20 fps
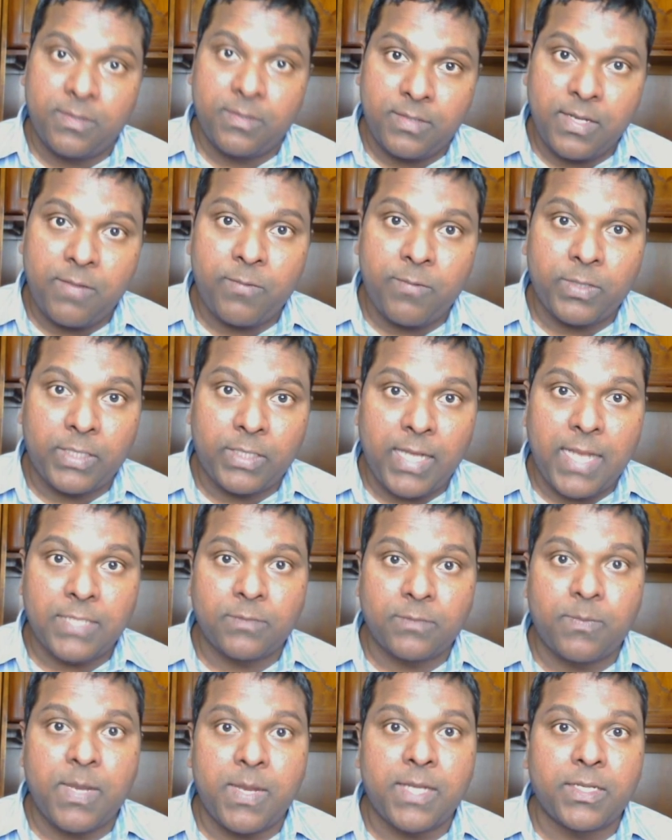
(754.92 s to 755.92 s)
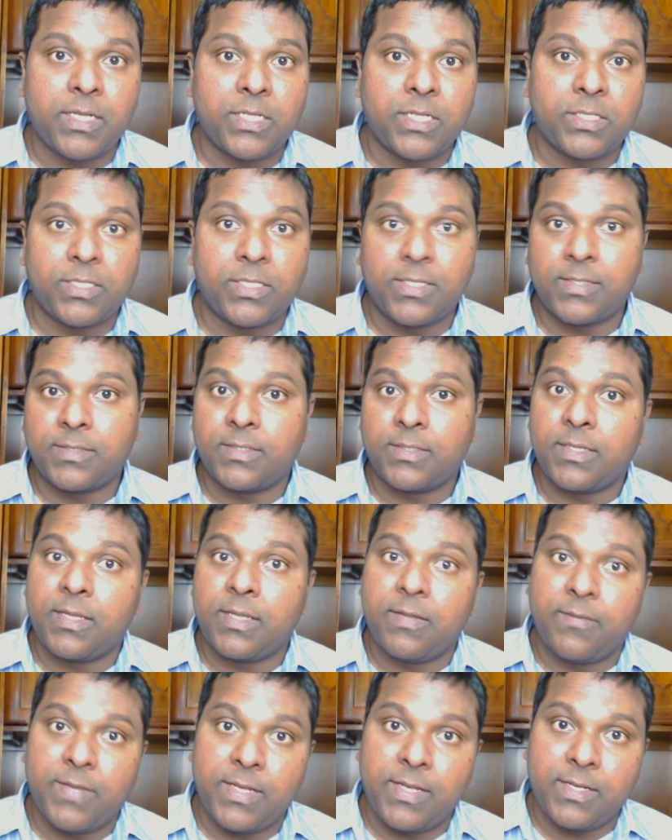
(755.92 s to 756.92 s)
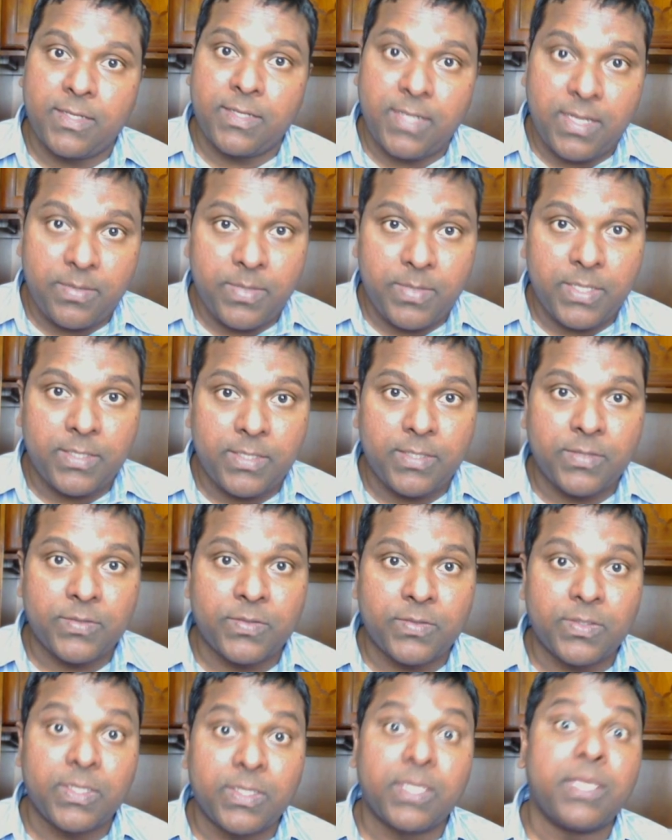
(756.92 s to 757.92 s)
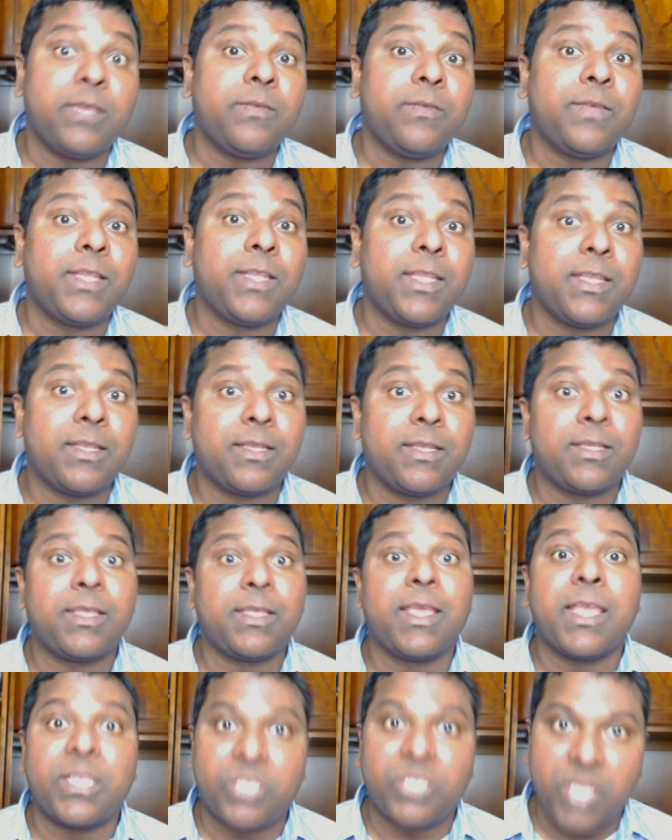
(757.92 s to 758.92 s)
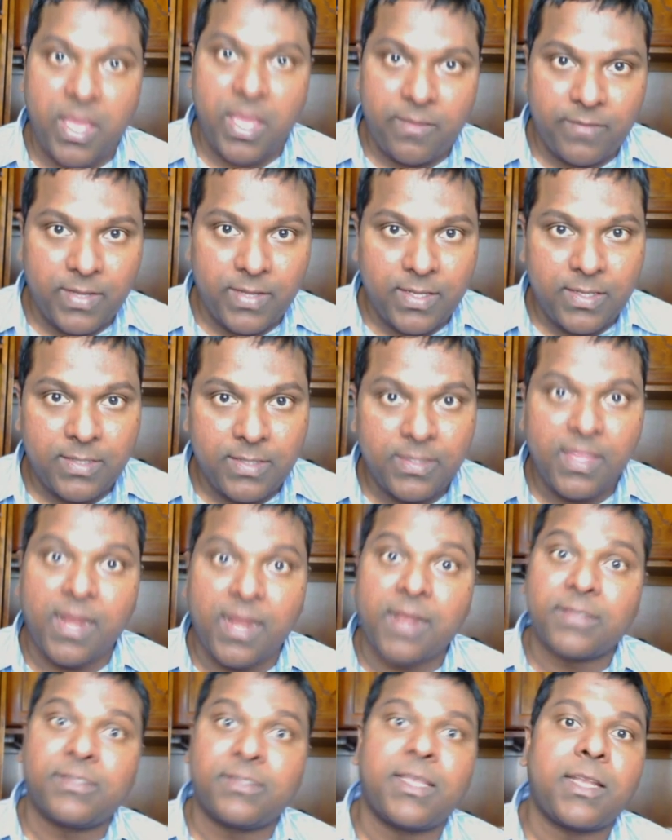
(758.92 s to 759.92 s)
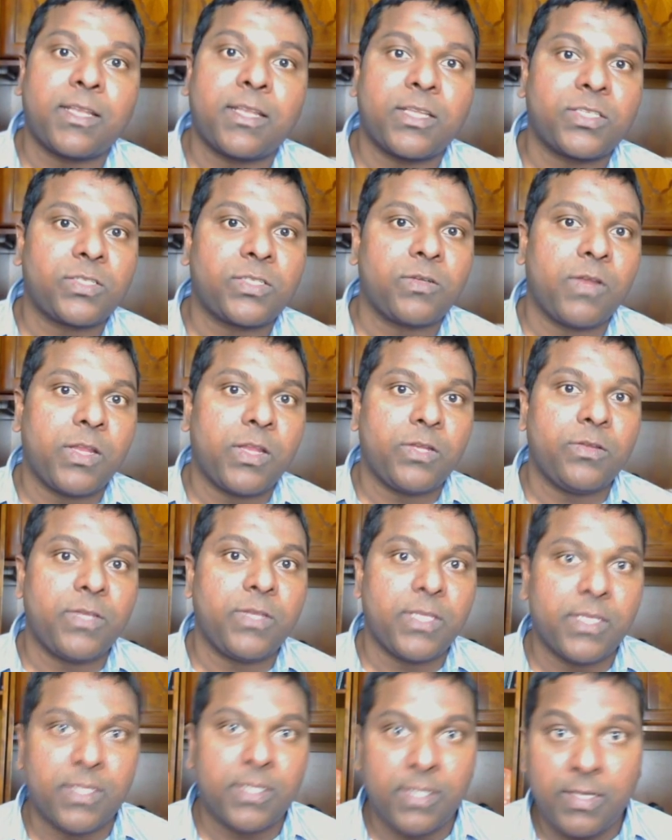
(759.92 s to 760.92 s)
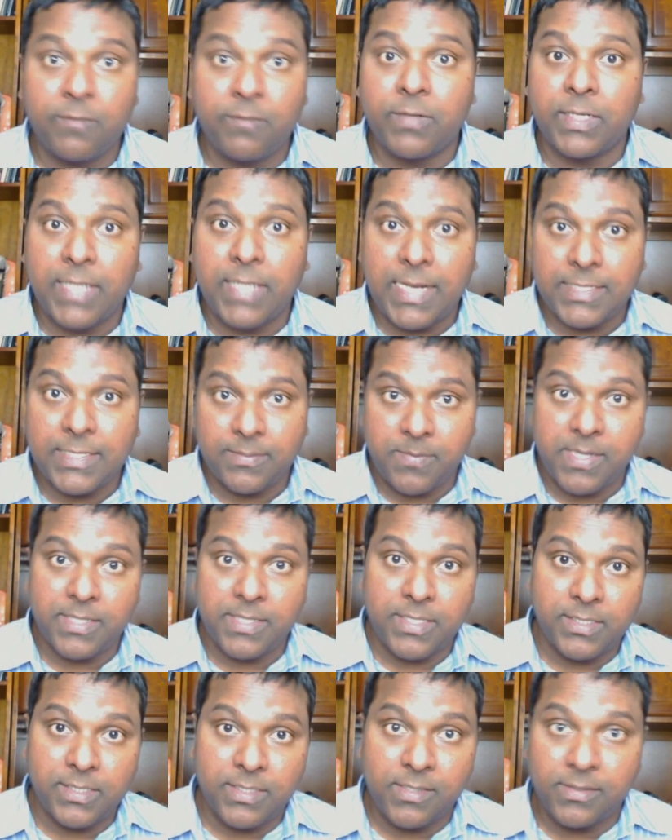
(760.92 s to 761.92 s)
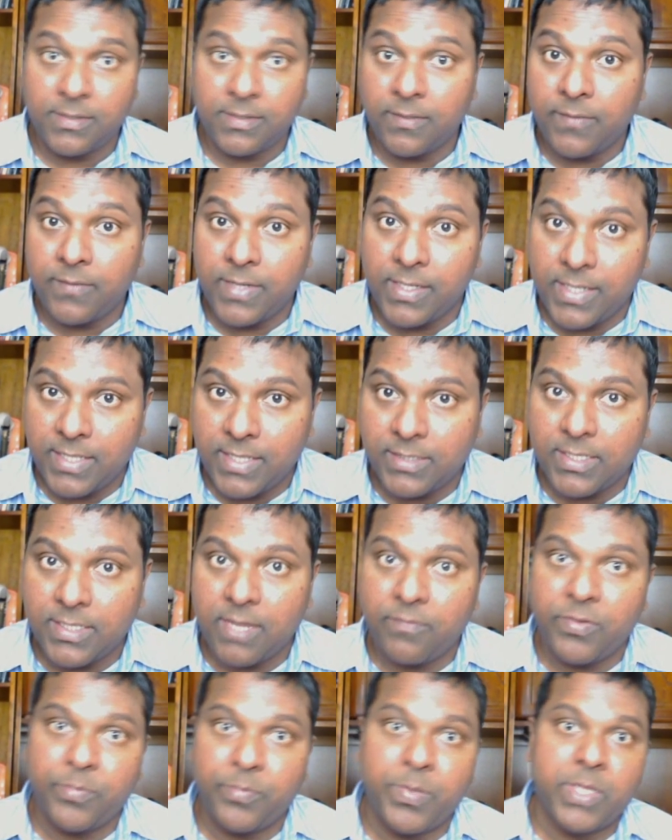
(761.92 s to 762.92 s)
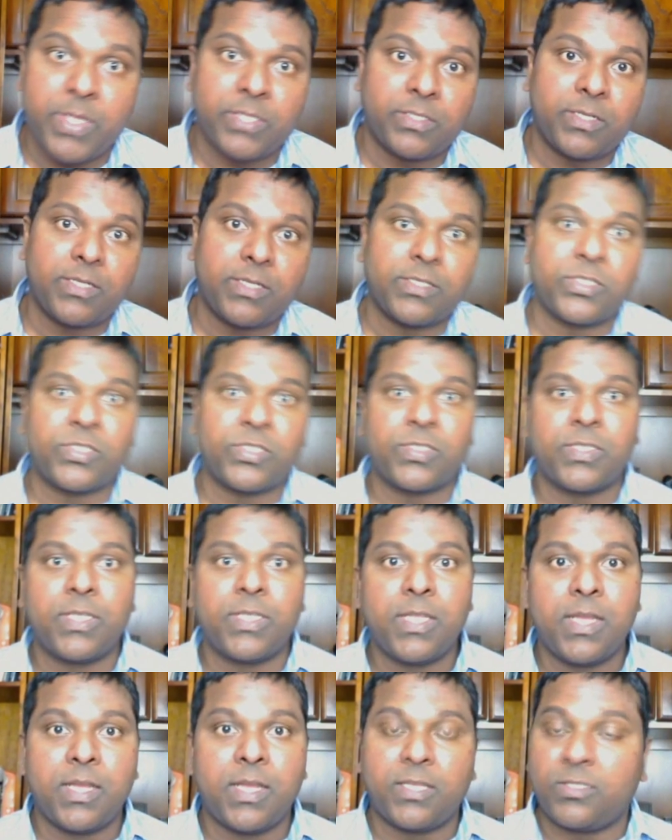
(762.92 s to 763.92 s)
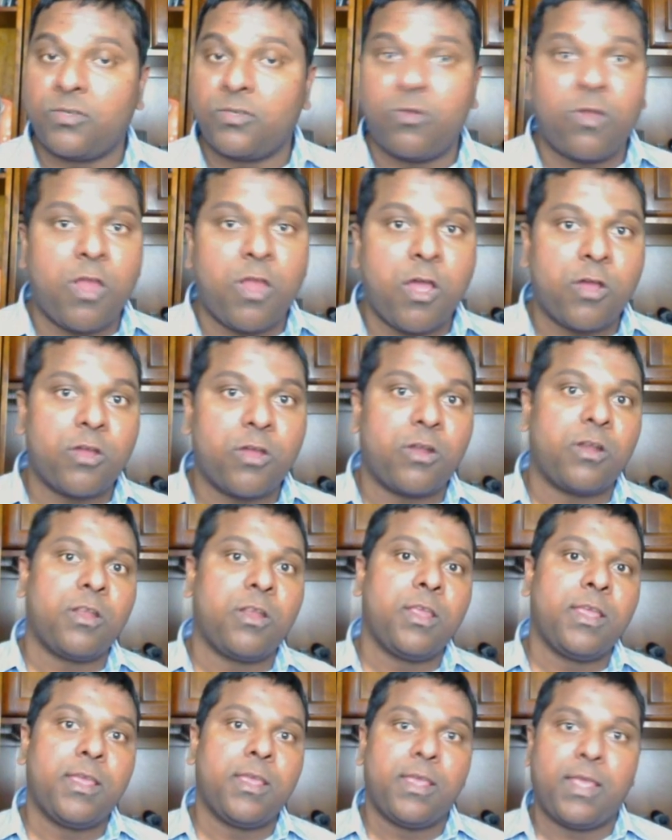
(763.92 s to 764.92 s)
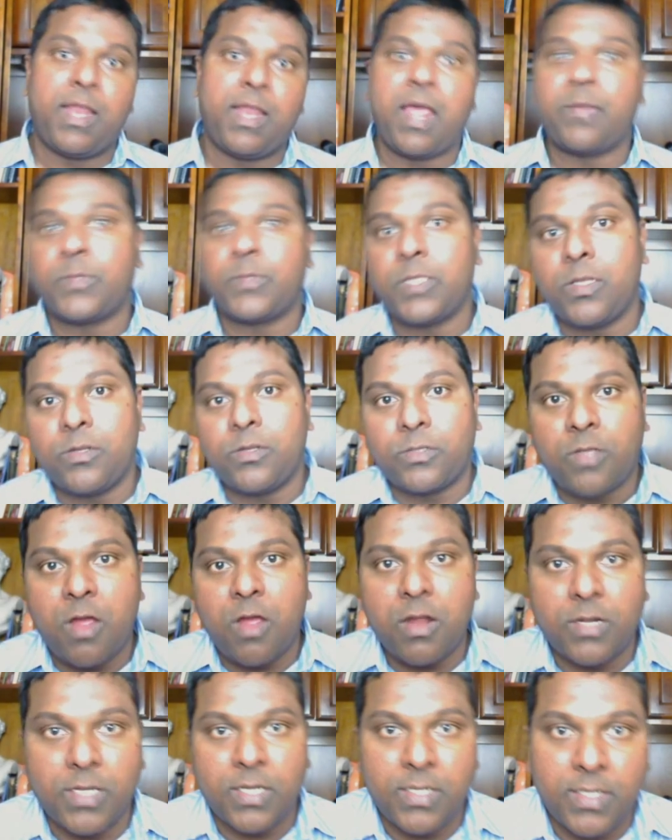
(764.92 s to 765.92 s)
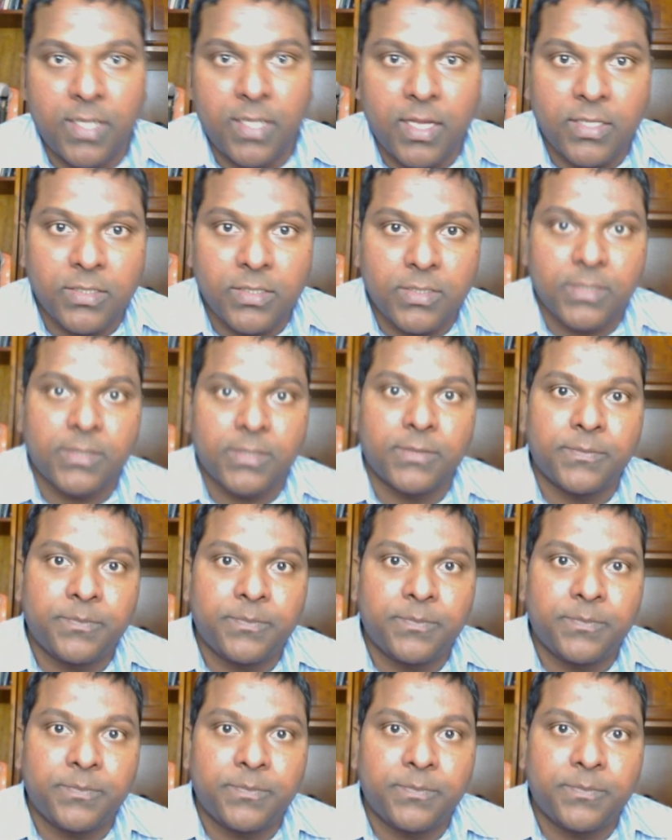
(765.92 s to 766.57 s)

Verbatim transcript: liver transplantations even in diabetes, even in HIV. There are centers today doing liver transplantations even in HIV patients. It's no longer an absolute contraindication.